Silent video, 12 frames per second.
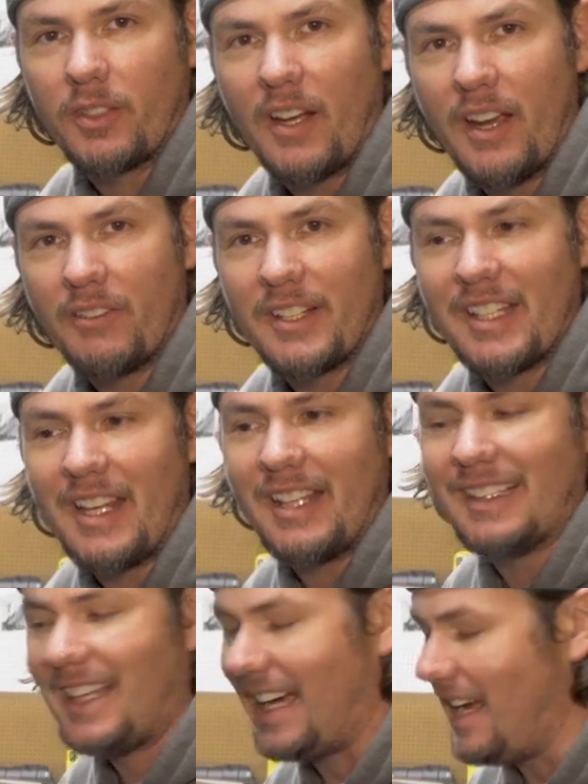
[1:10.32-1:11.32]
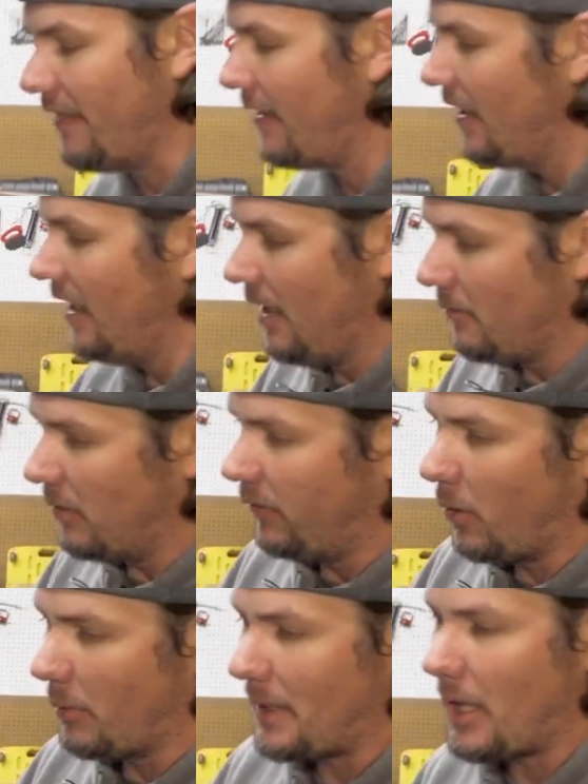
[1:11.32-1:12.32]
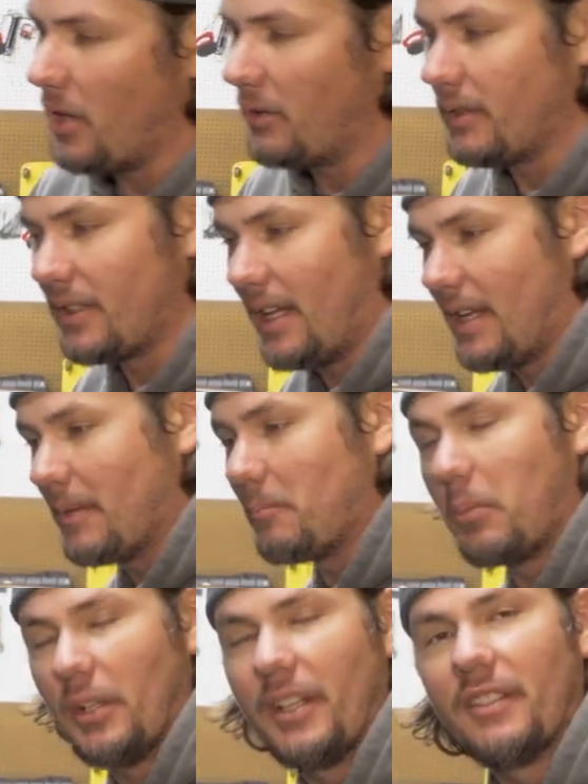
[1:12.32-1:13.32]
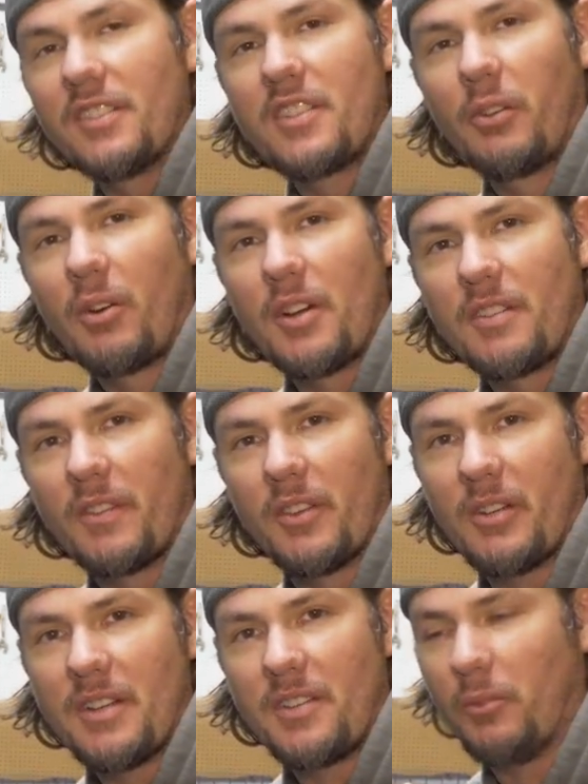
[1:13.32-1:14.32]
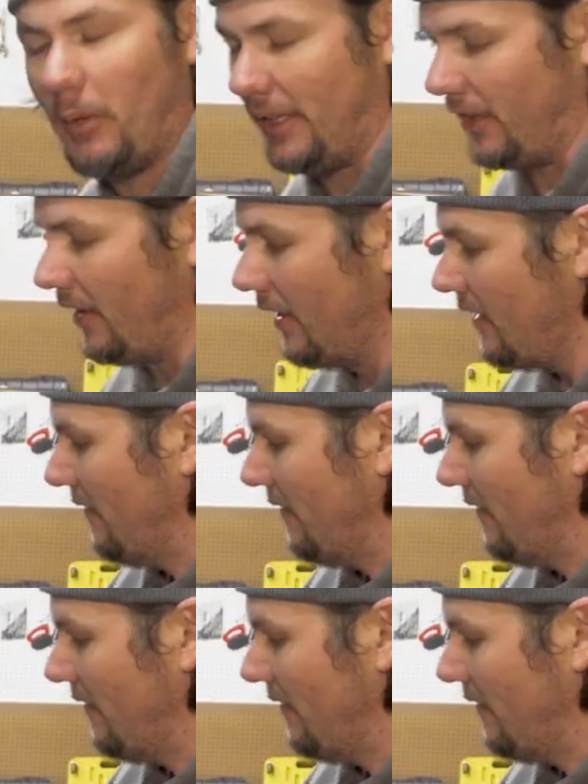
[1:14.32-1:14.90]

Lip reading: for everyday life before we go and put it in storage for the rest of winter.